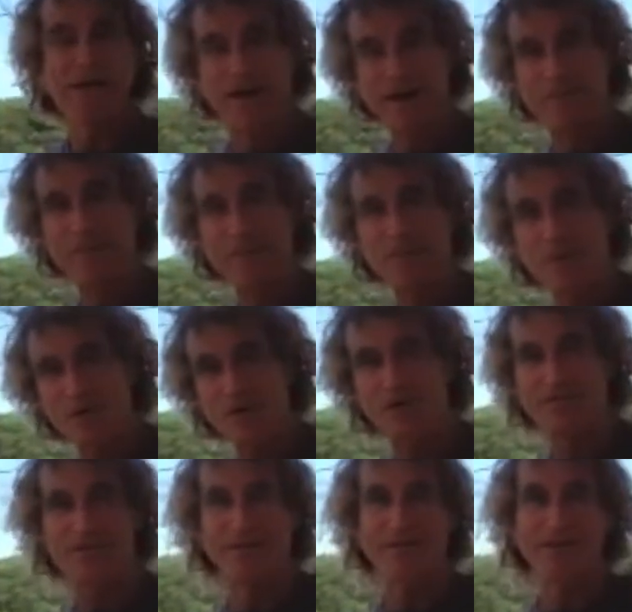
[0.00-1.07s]
happy
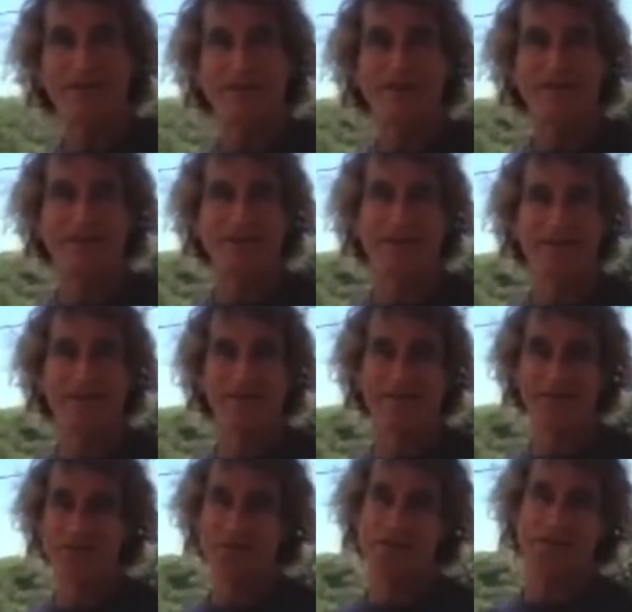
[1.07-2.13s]
birthday, and
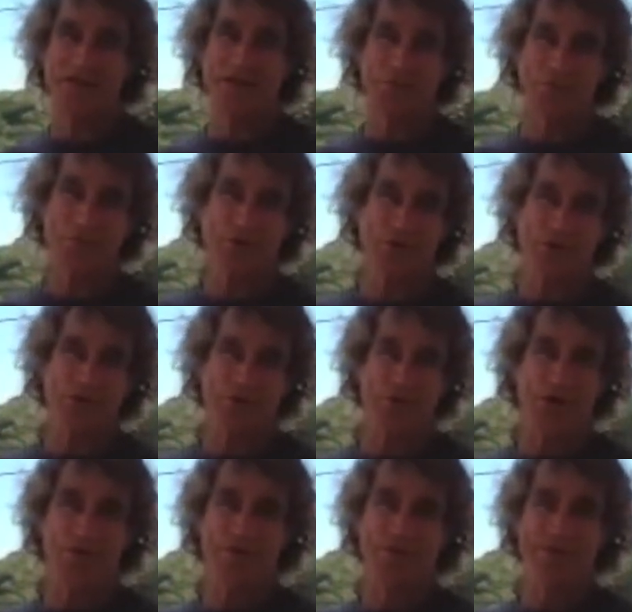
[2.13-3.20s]
here's dad at work, and
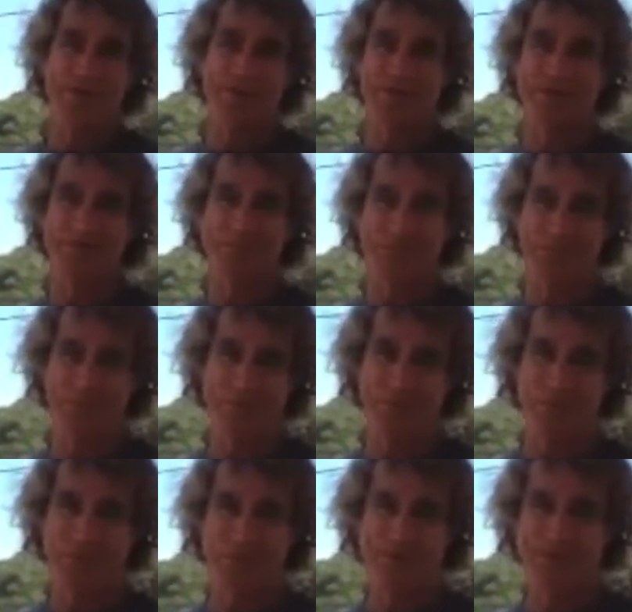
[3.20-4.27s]
Robbie's taking the
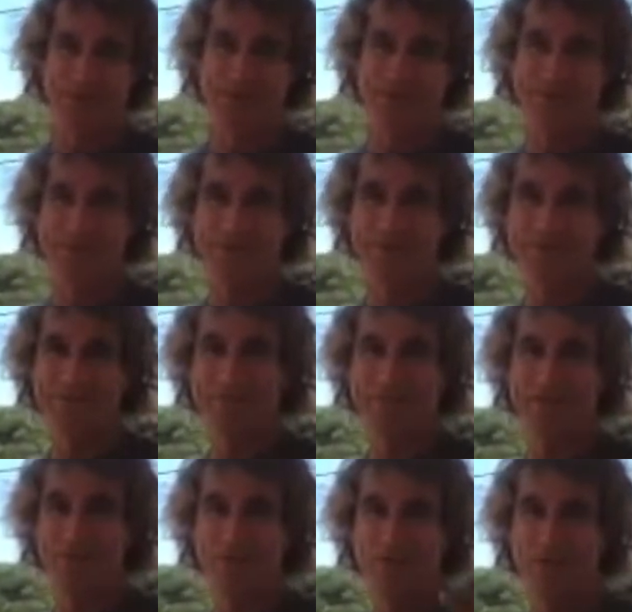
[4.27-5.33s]
film, and
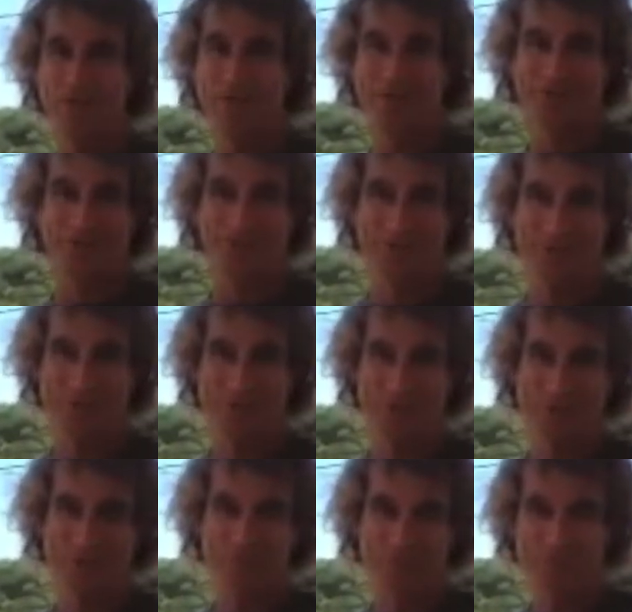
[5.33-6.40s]
have fun. See
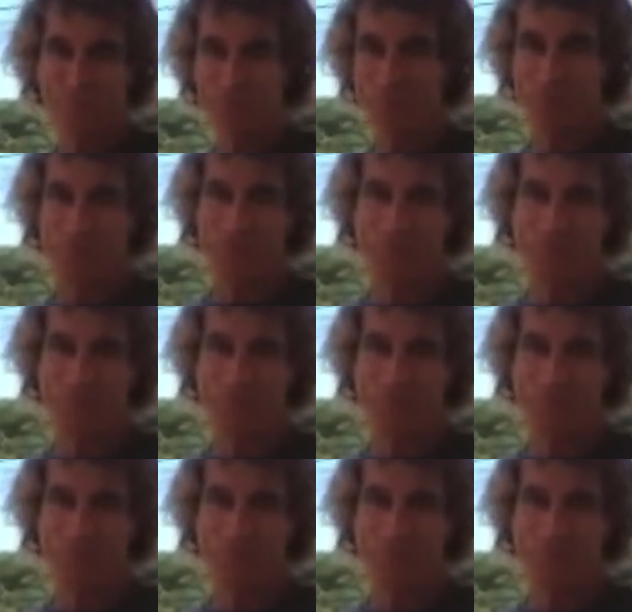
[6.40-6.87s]
ya.